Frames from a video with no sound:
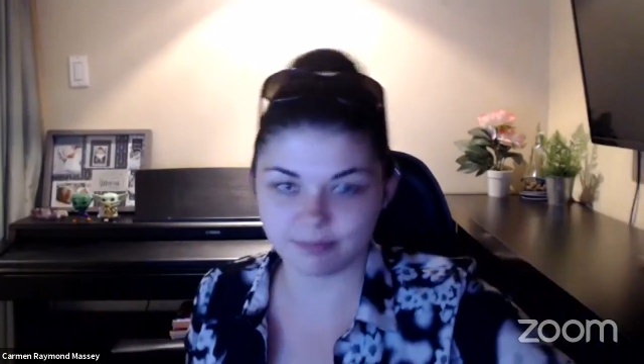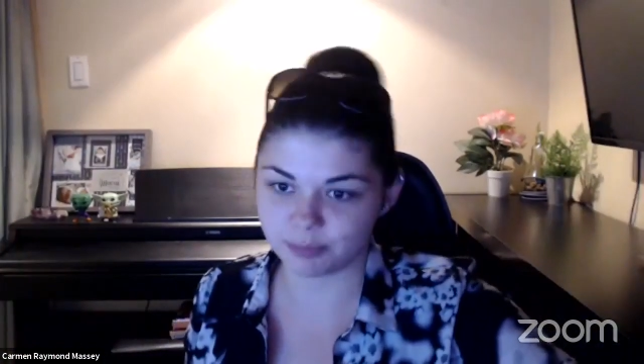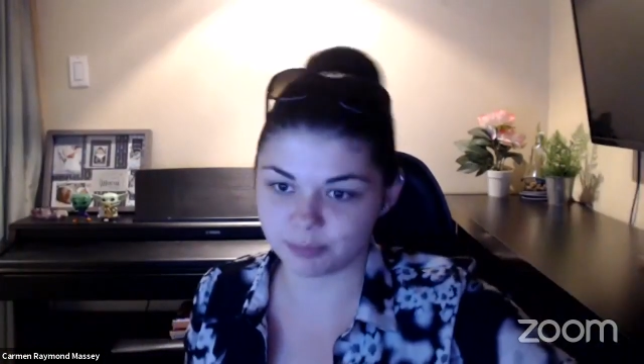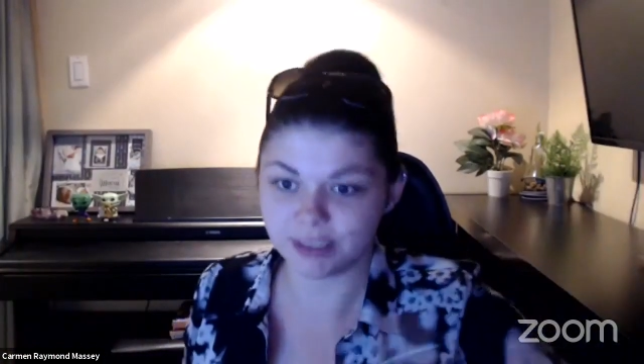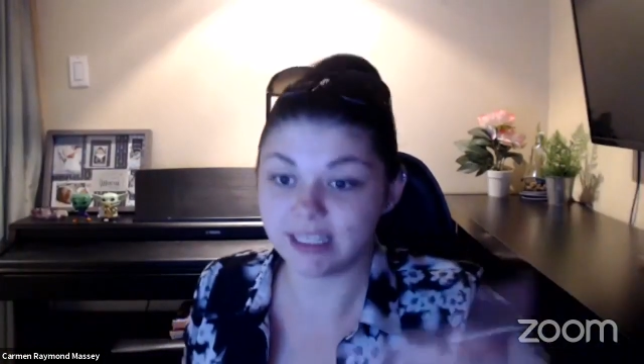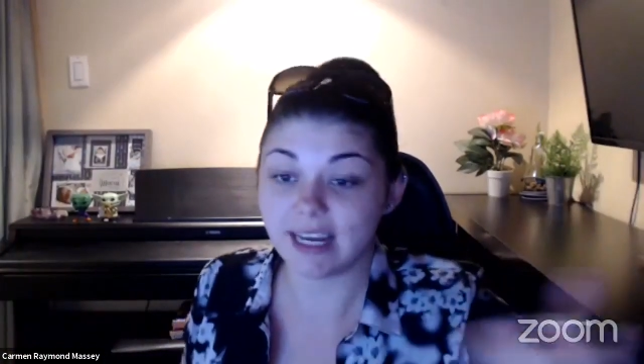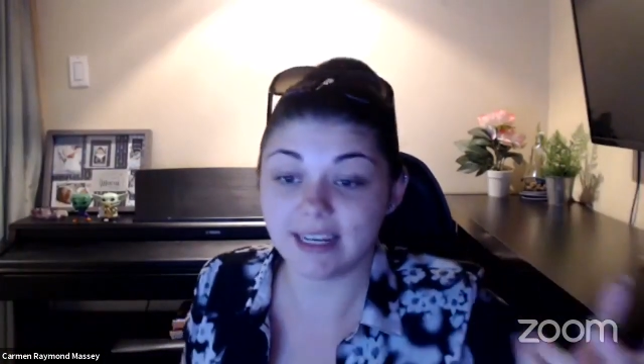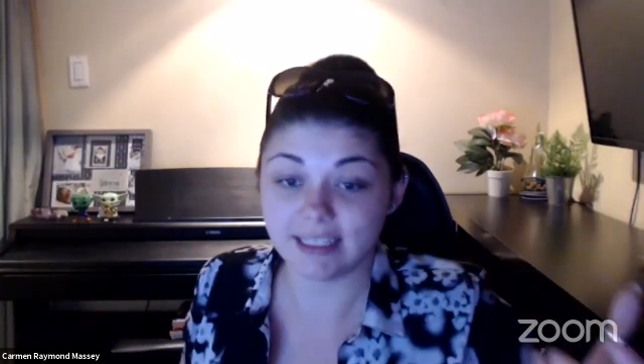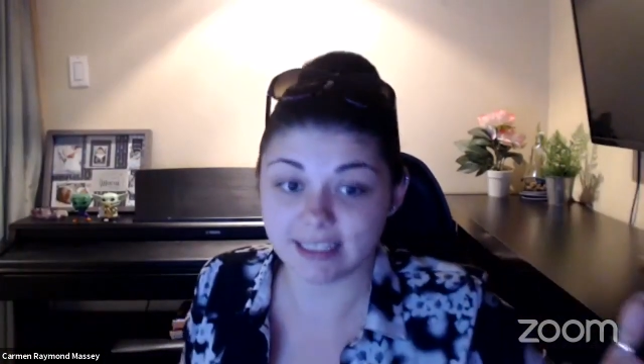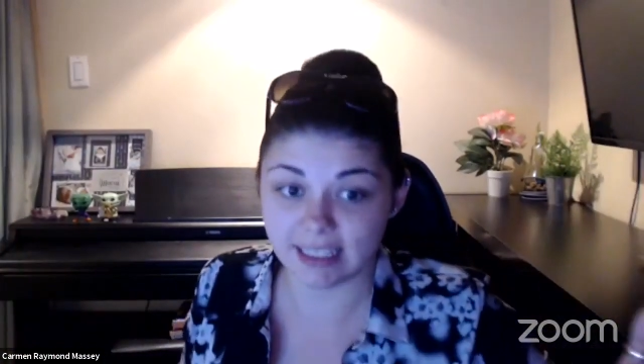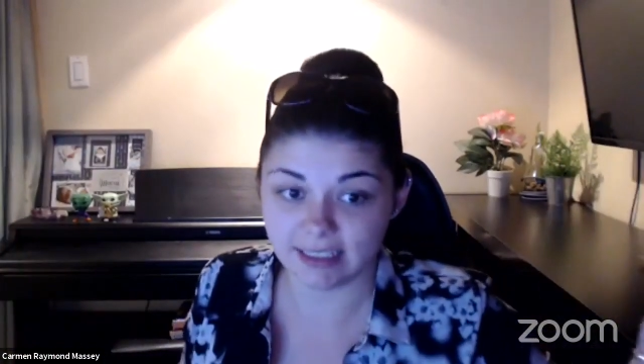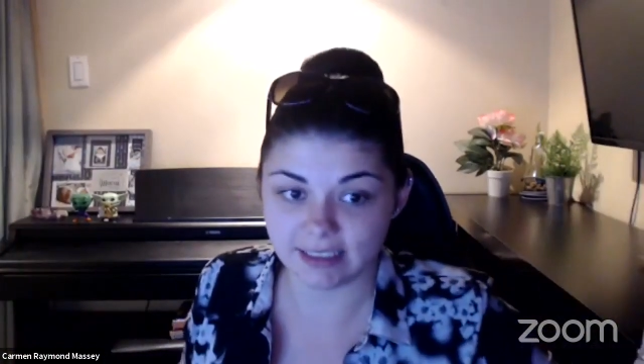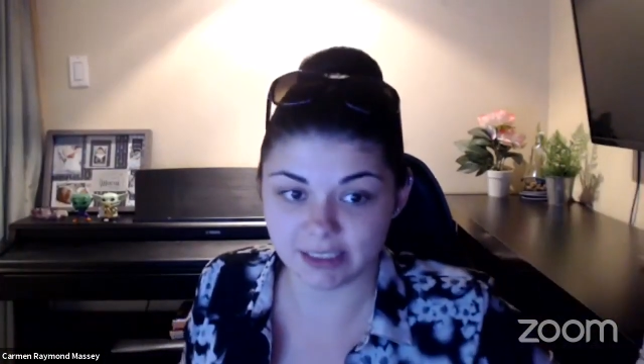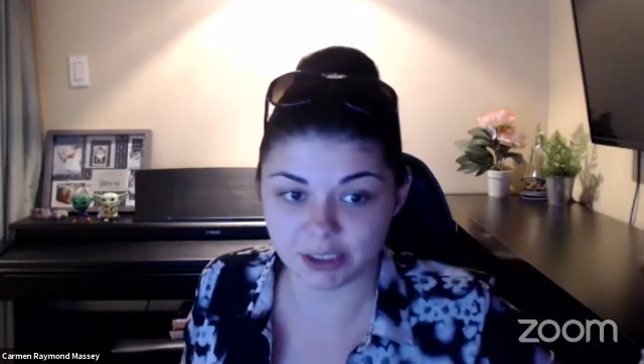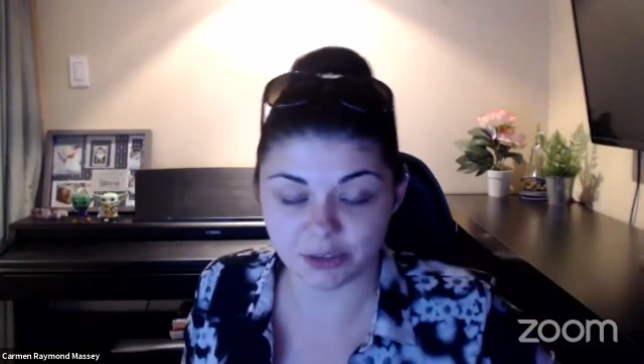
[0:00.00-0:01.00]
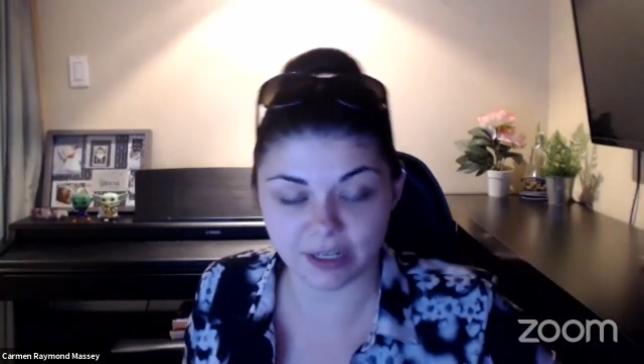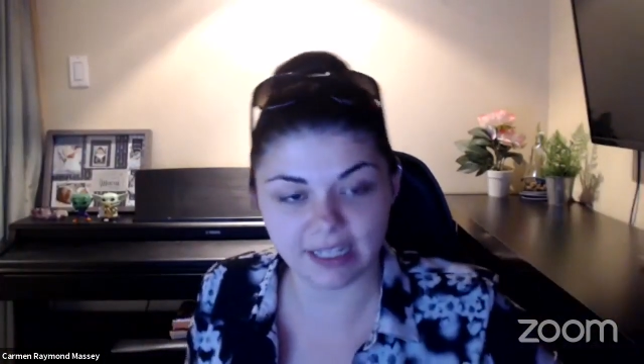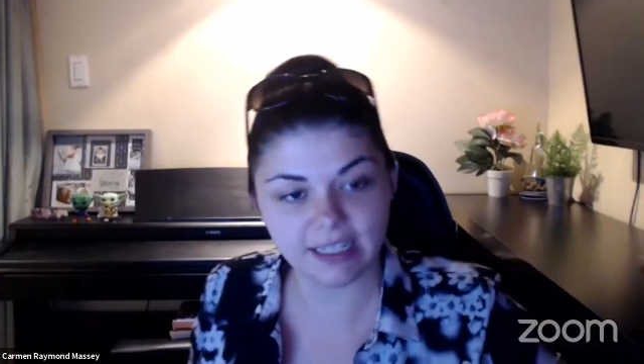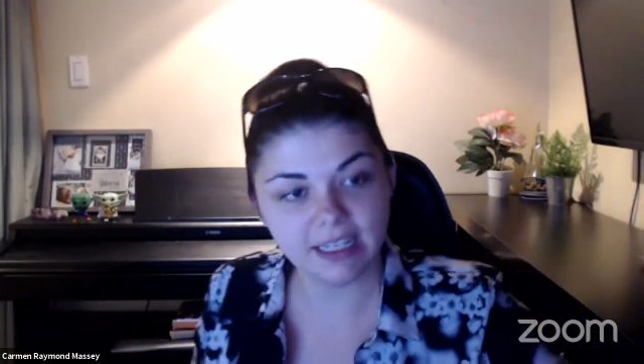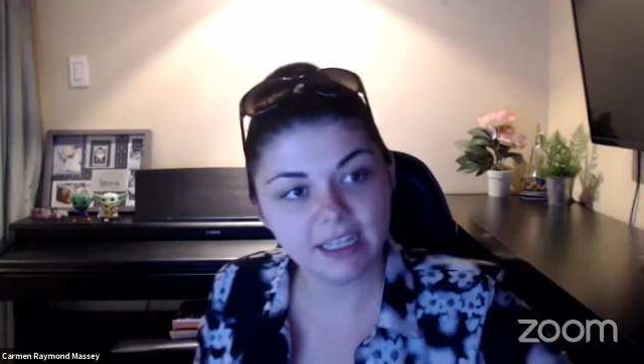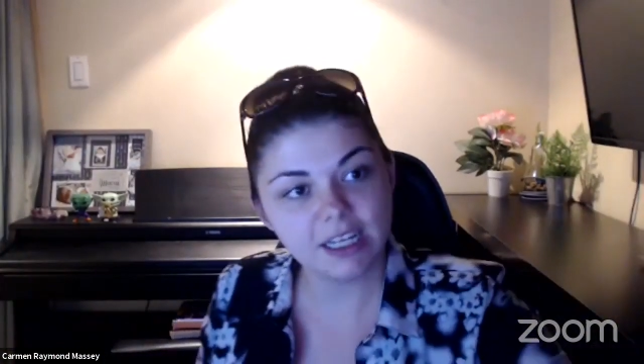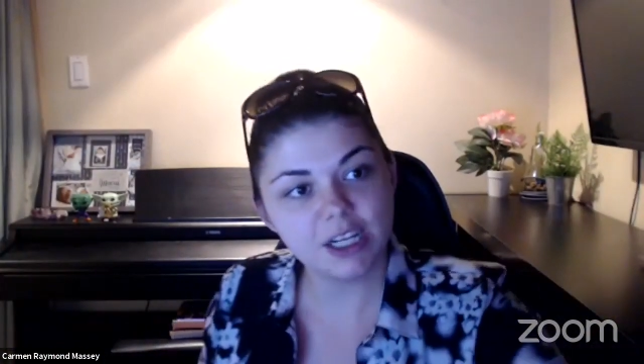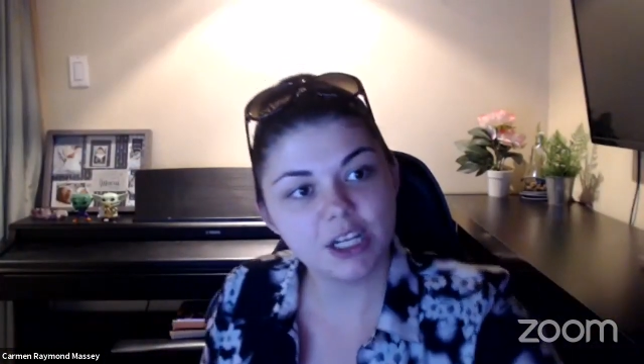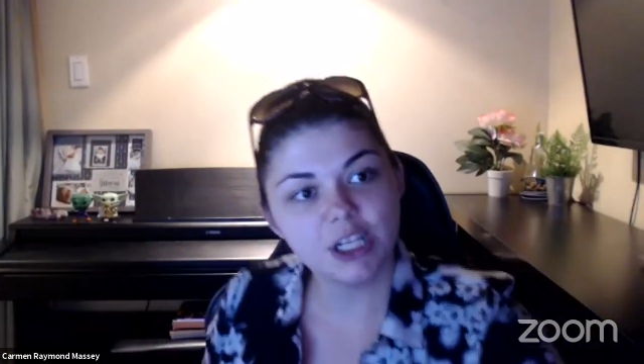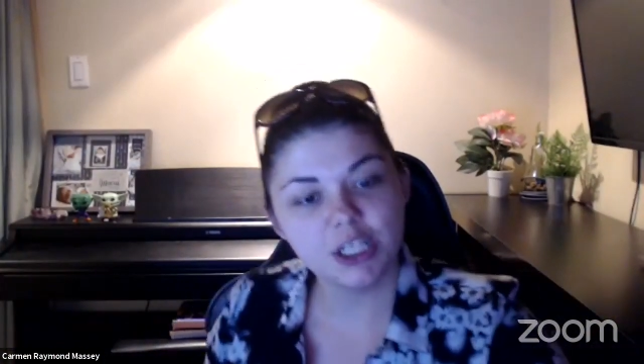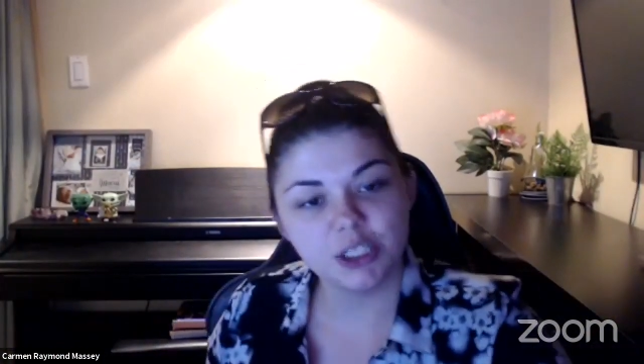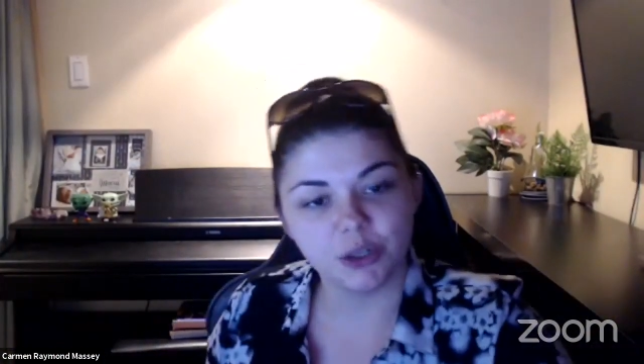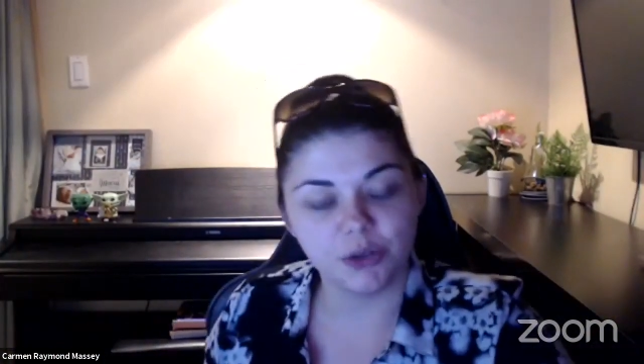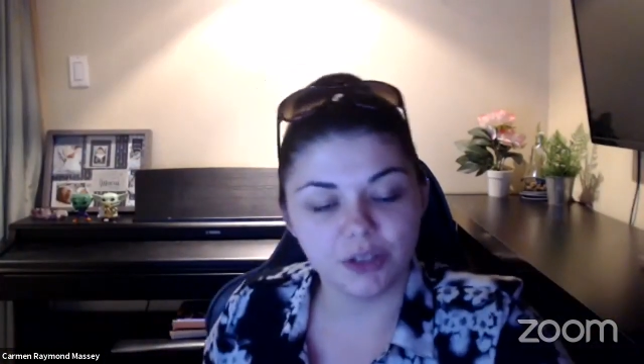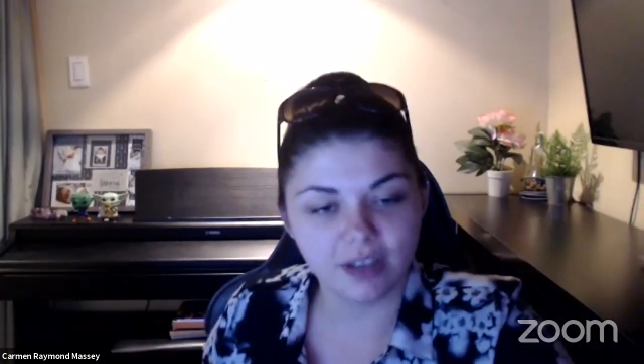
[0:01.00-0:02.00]
pretend it's English, right?
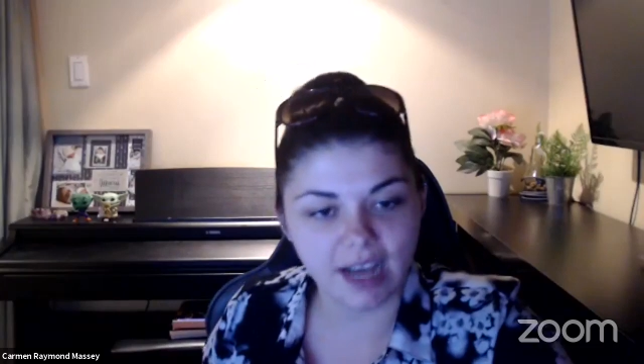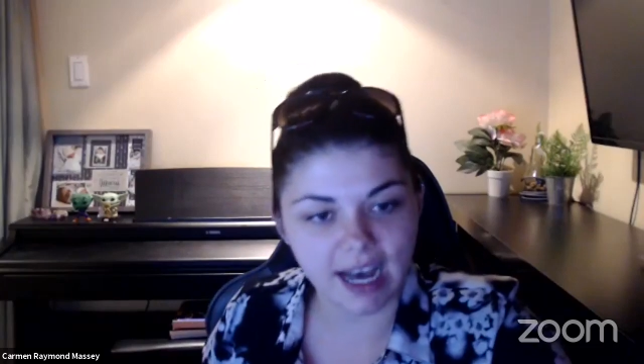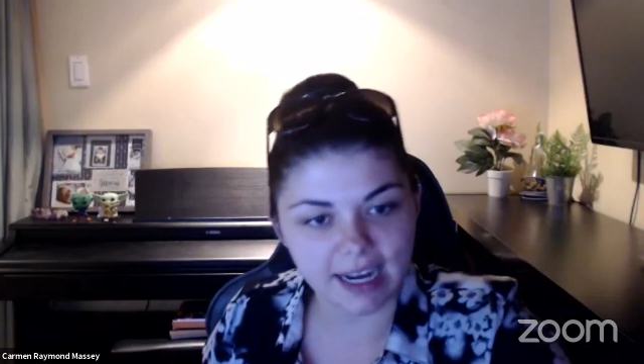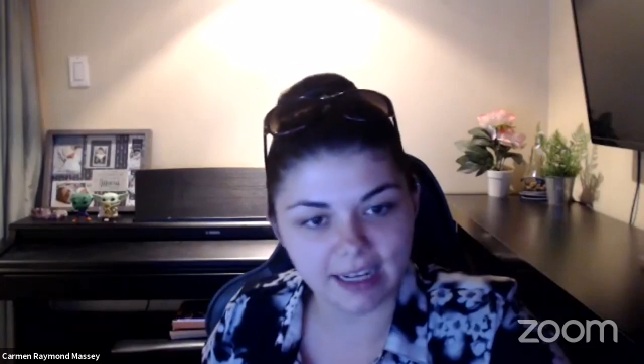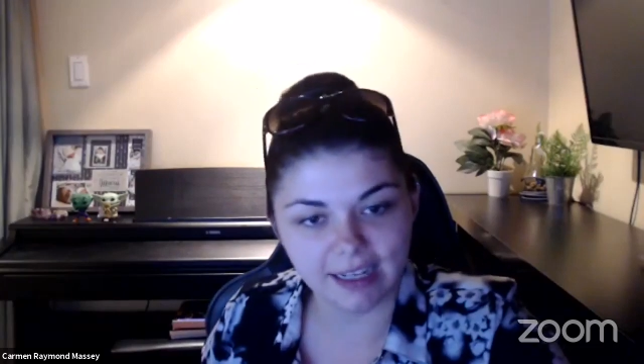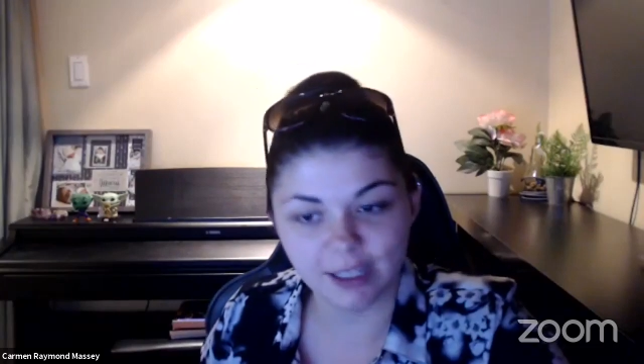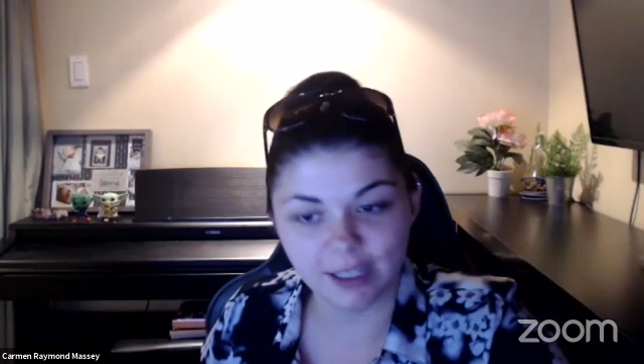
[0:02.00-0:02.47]
So you gotta